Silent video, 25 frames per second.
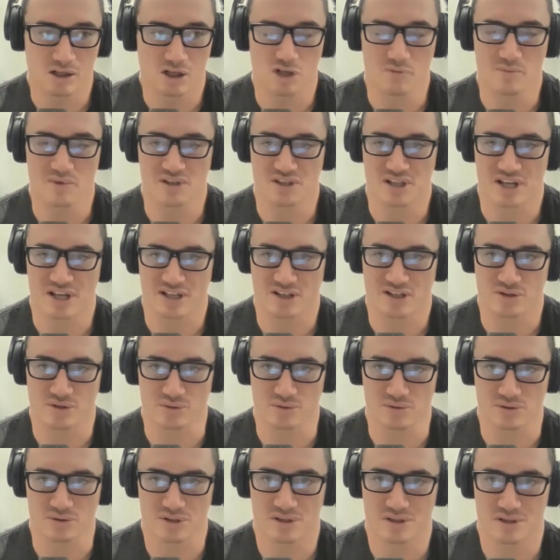
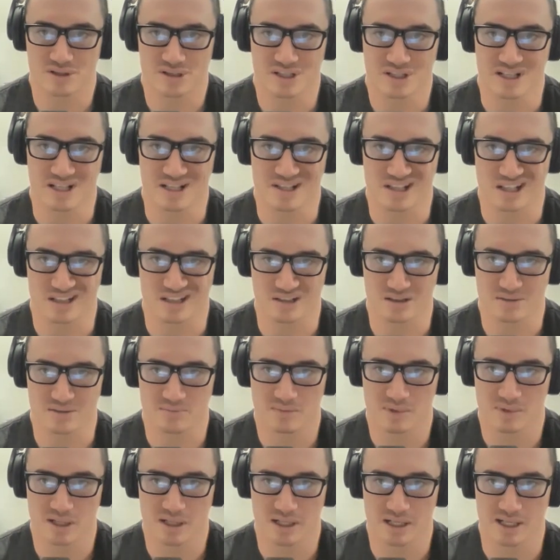homosexuals see each other
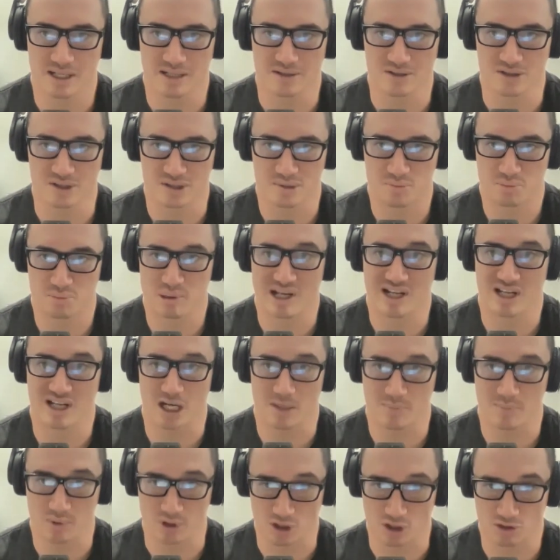in just
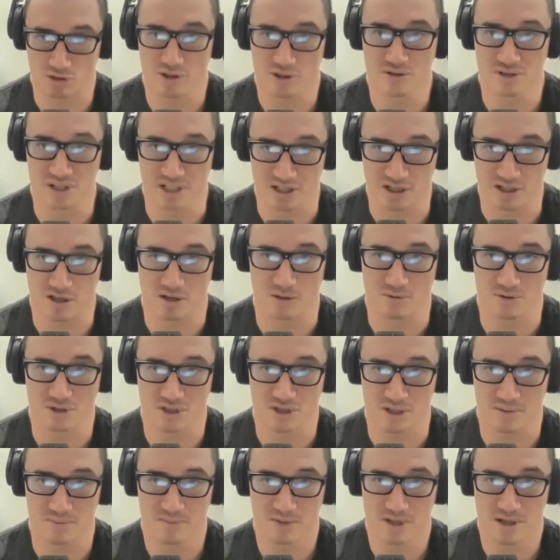pickup and cruising
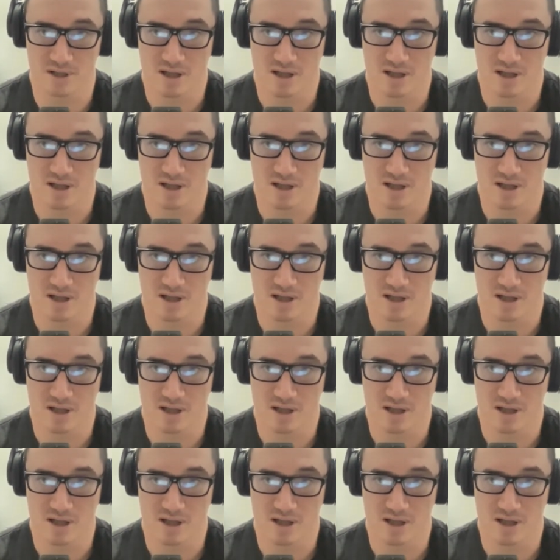culture.